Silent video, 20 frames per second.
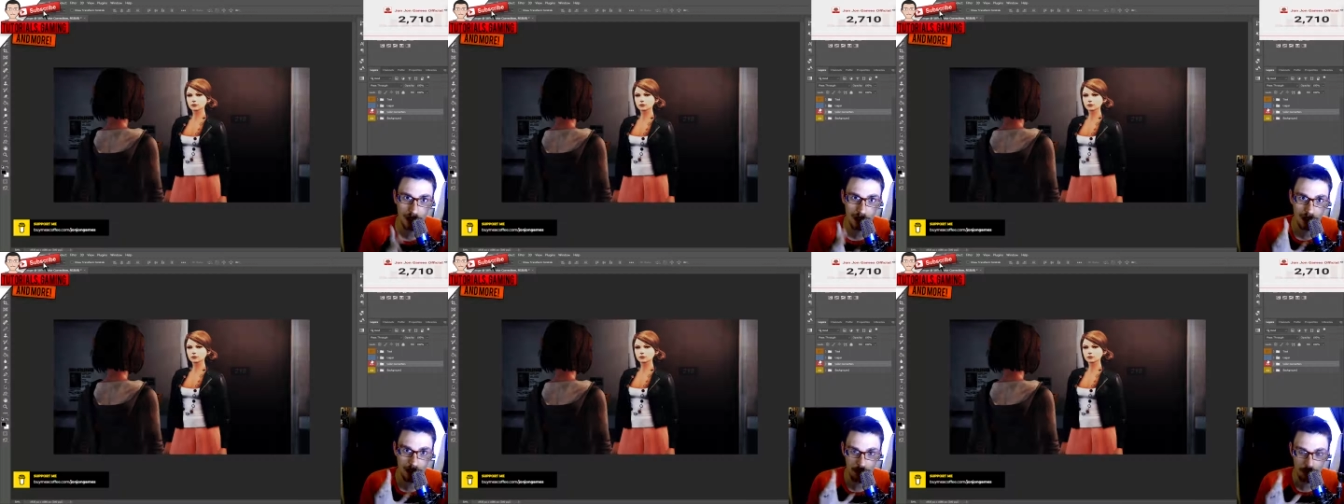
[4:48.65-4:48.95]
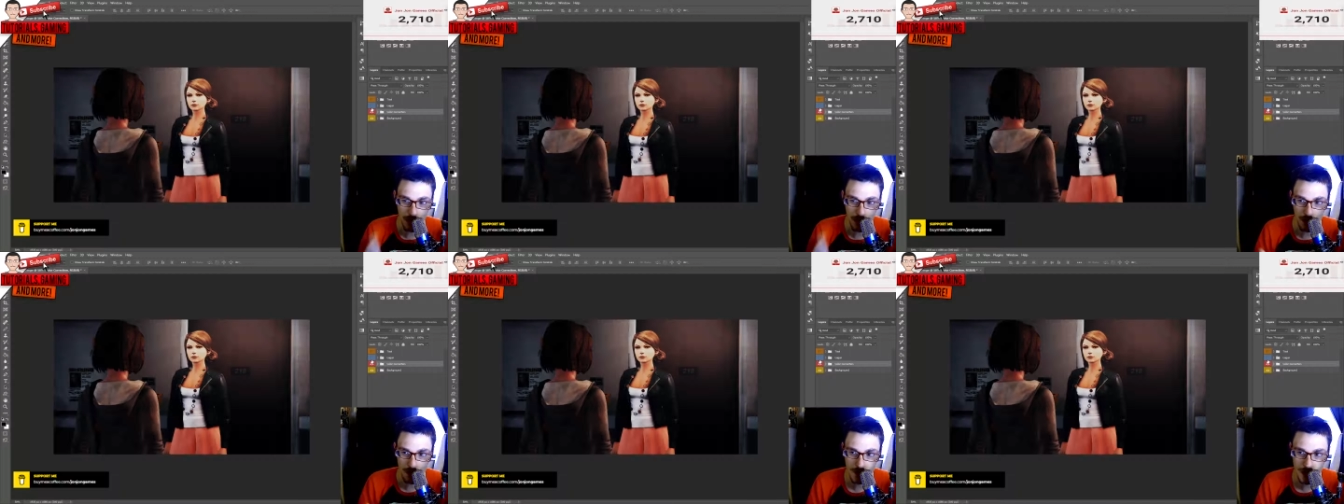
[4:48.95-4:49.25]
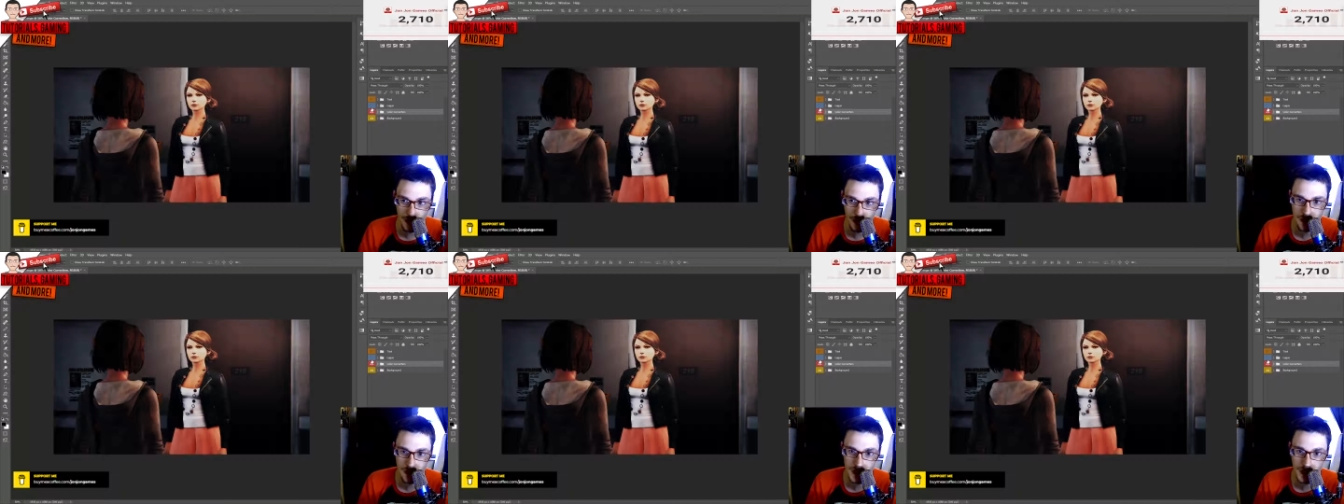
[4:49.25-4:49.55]
perfect
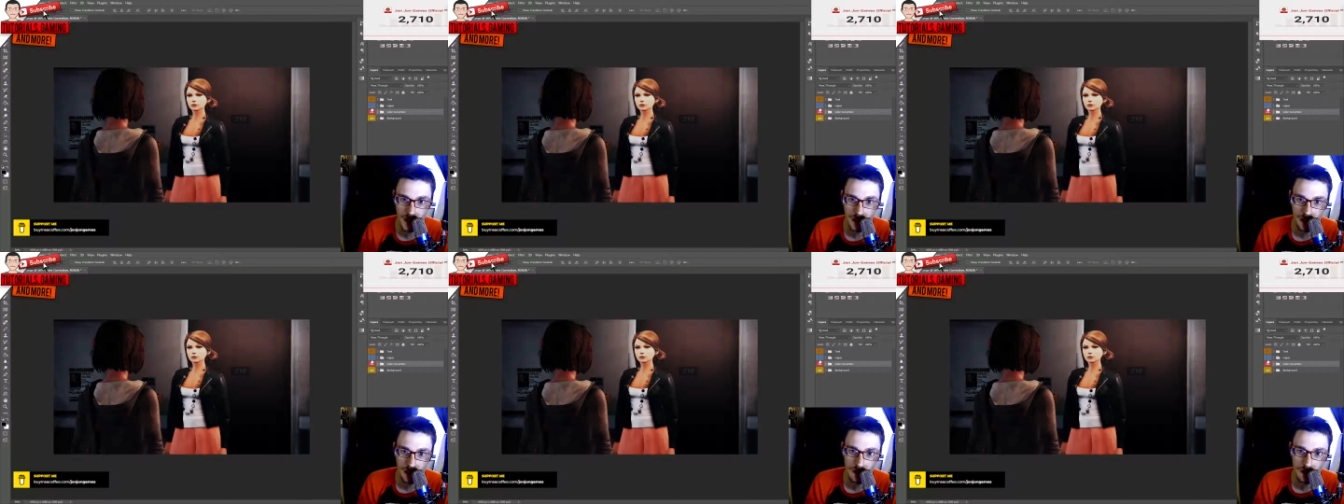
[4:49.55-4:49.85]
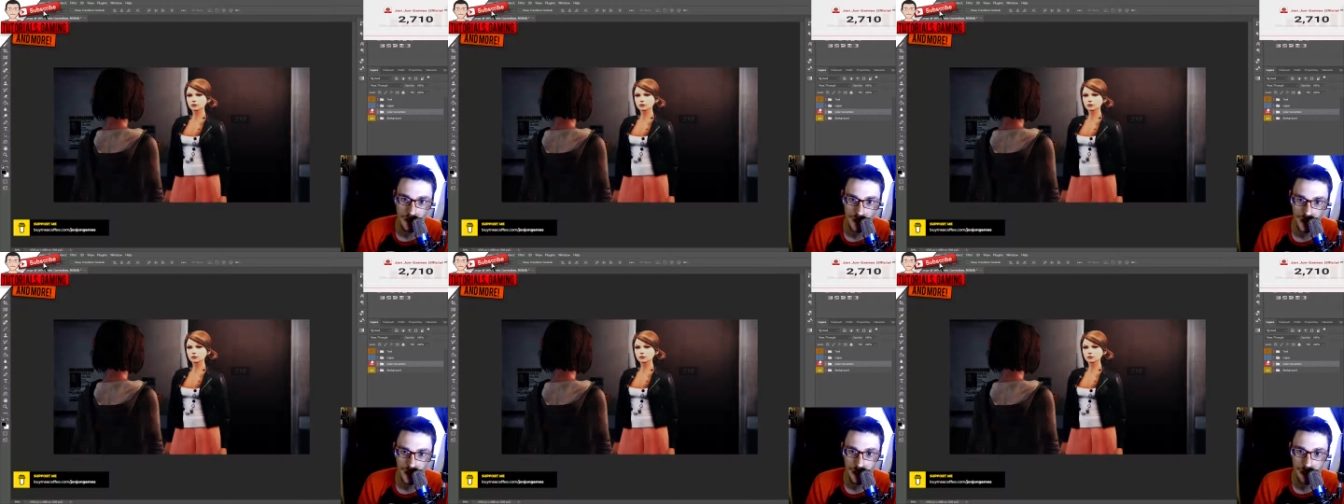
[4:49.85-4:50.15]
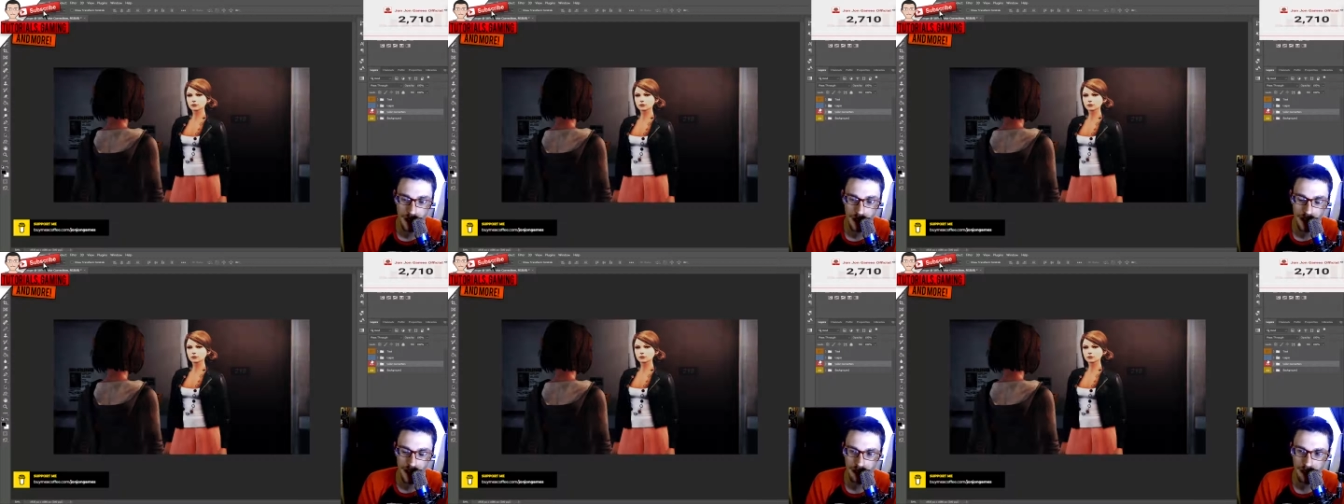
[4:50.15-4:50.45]
result for your
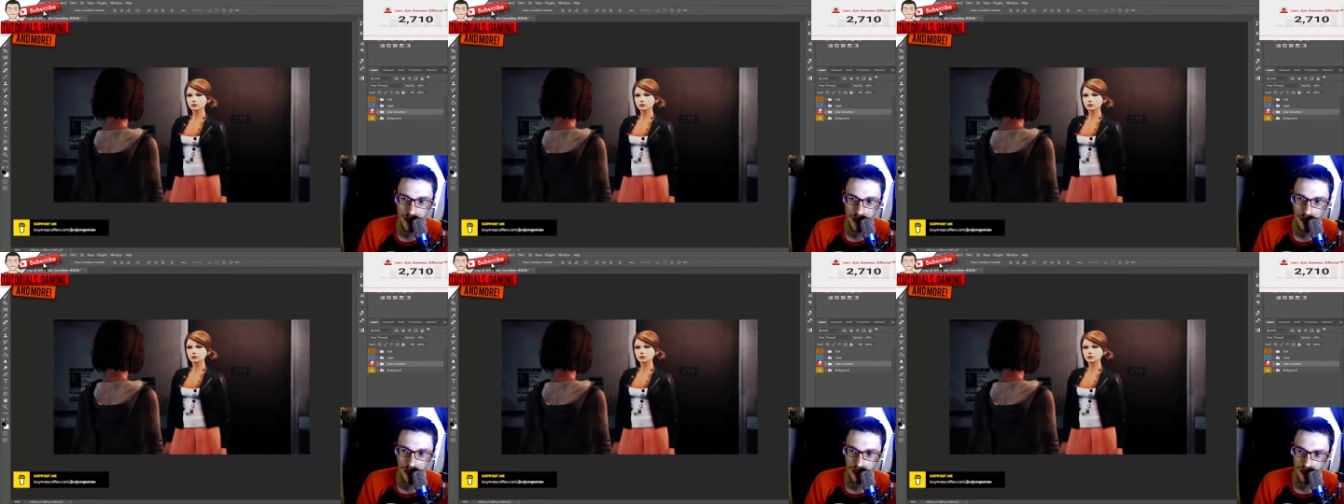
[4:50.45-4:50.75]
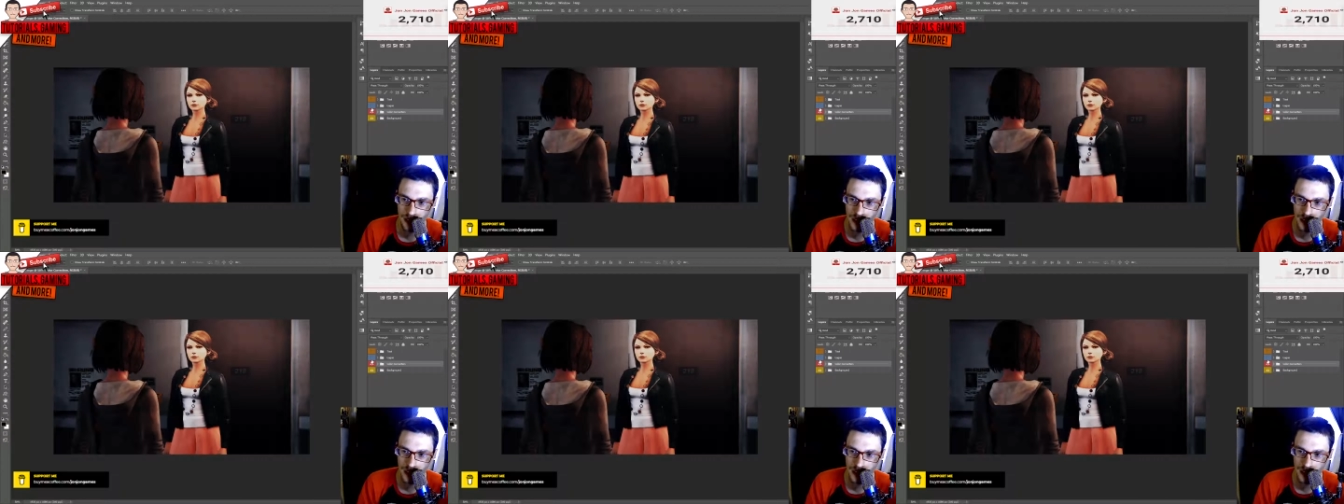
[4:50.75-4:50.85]
thumbnail.